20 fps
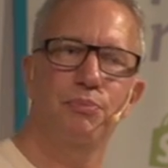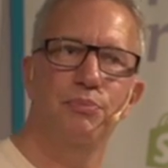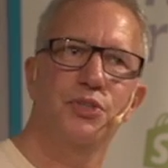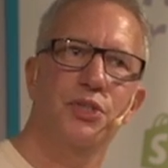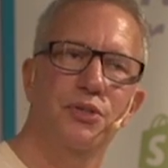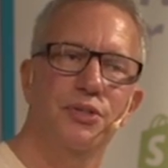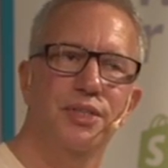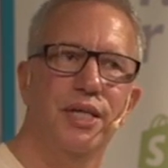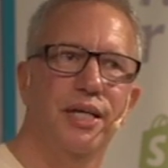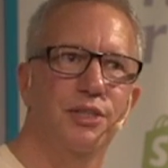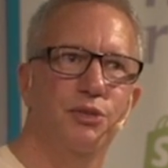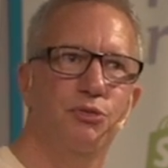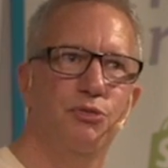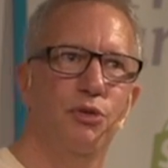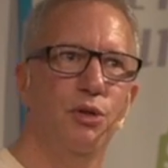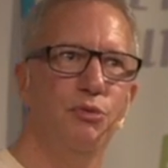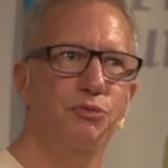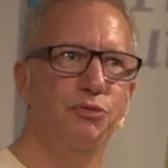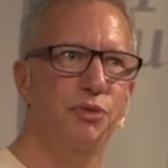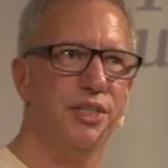Sundance
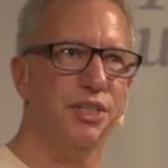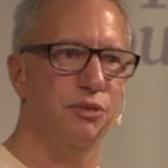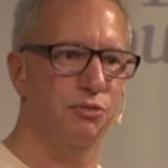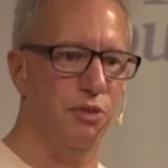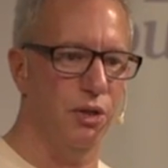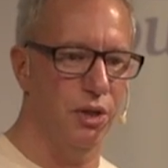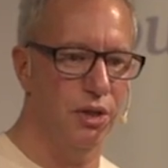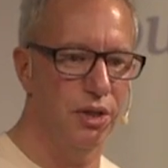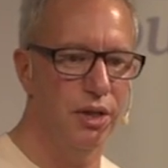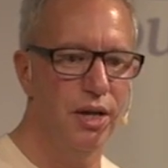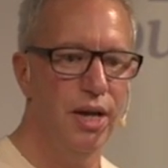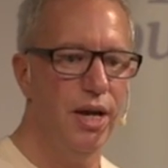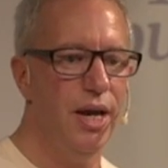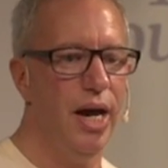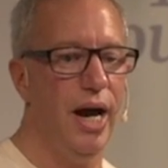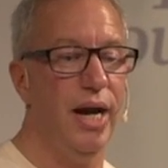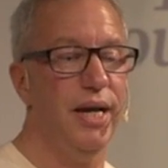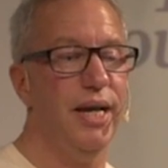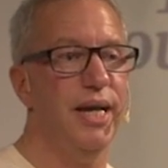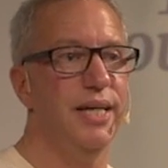Film Festival.
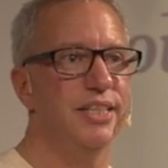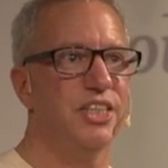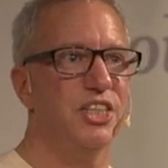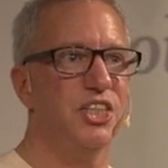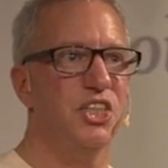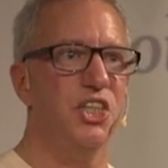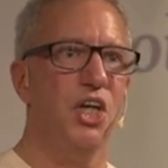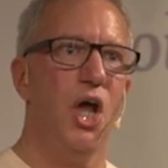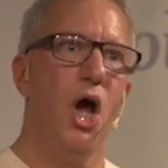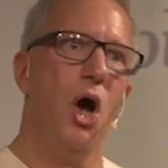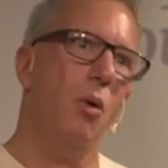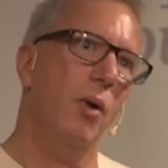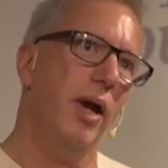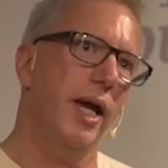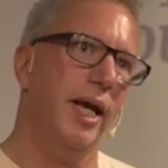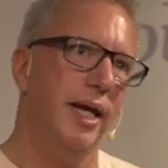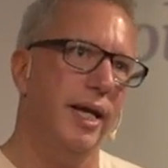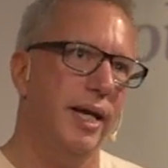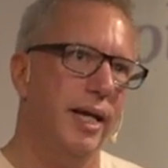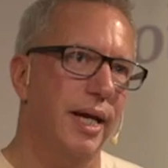And it's
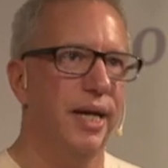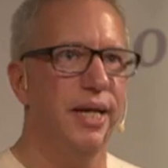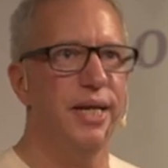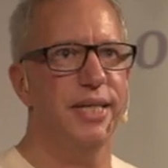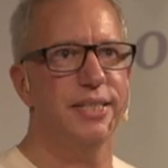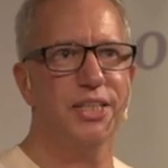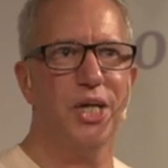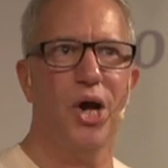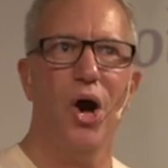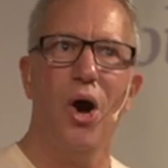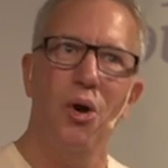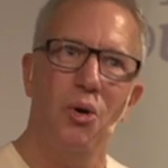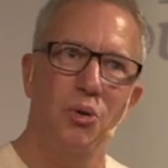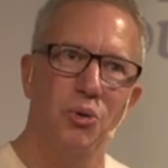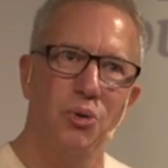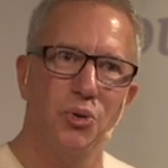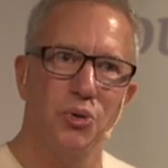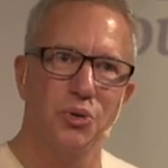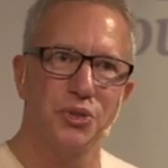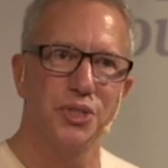snowing and it's
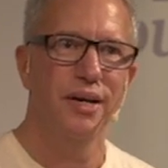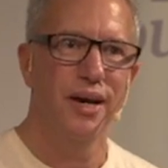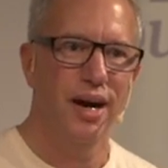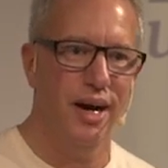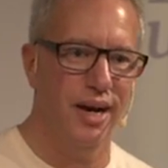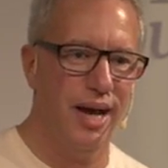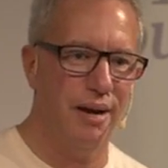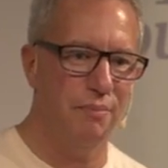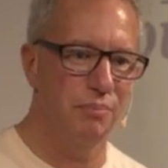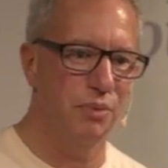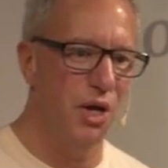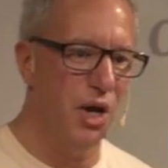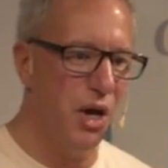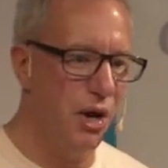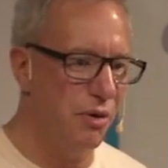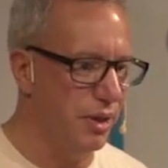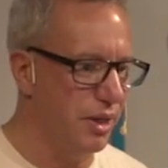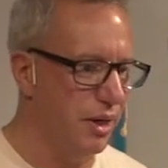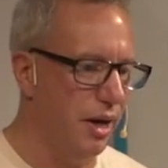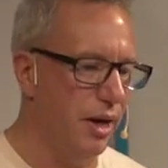cold. And I'm
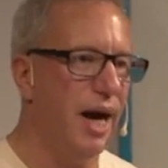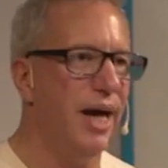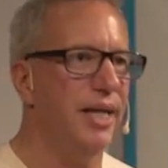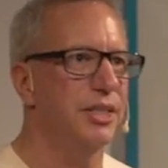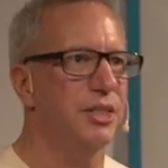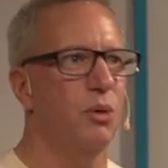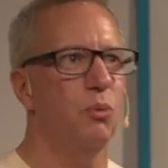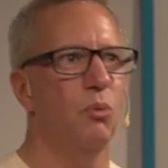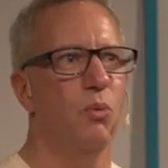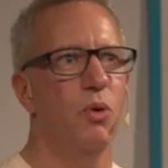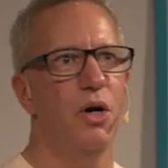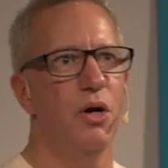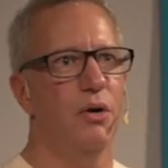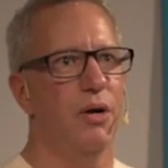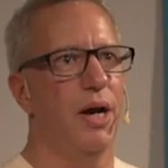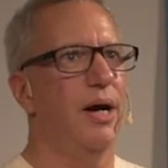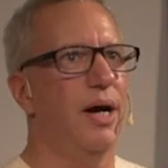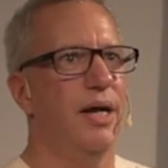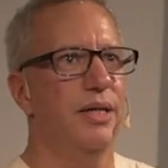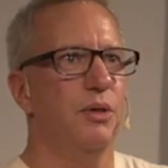there in I don't
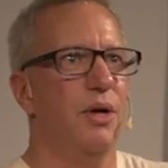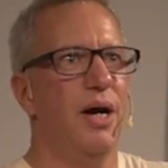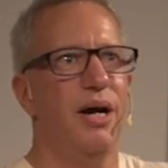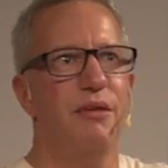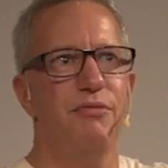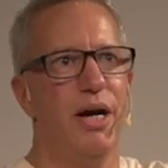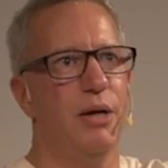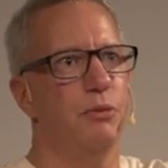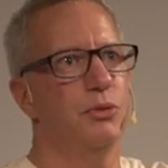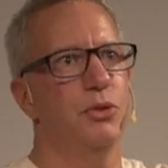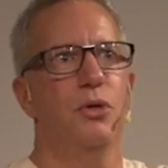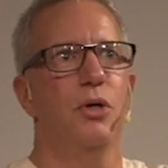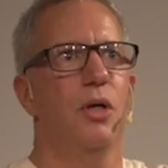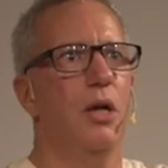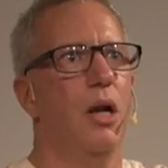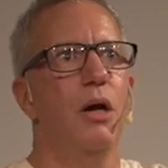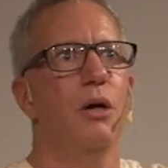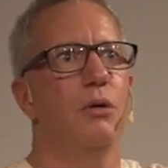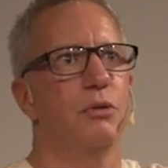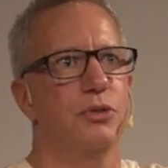have outdoor
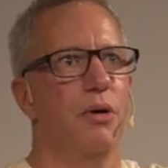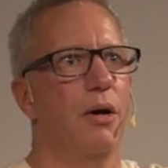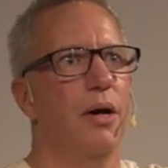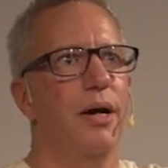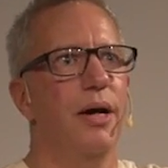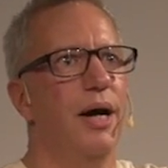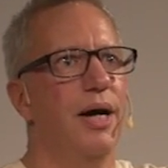clothes, right?